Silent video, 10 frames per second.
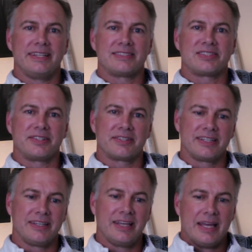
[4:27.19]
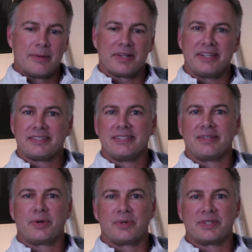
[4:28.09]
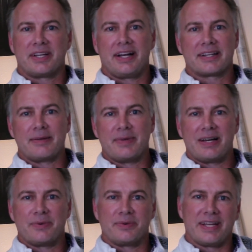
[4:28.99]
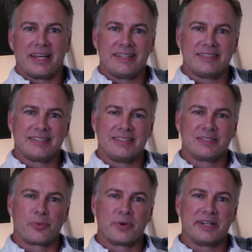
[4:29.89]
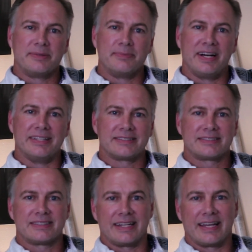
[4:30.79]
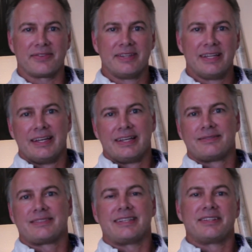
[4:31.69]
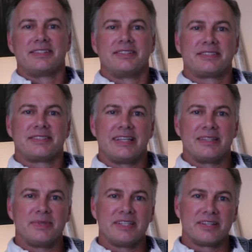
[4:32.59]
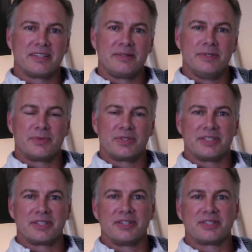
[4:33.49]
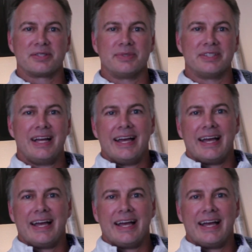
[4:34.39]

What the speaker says: It certainly plays into what we're talking about when we head into these winter months and how sellers tend to be a little bit more negotiable.